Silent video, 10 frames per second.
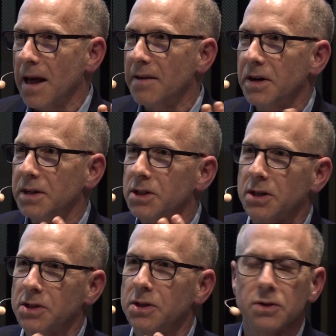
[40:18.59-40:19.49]
Evidence
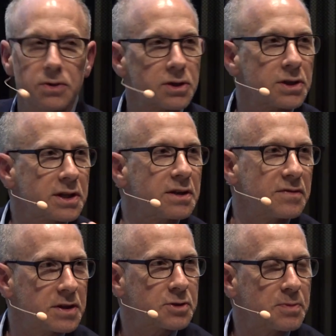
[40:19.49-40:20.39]
doesn't usually
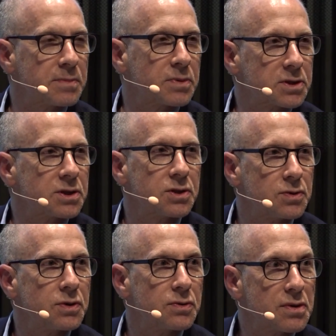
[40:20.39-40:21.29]
convince people to
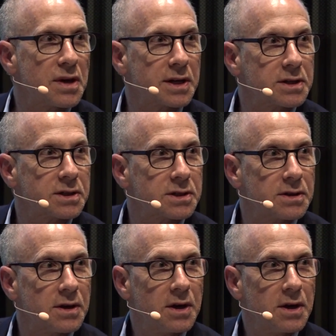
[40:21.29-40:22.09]
do new things.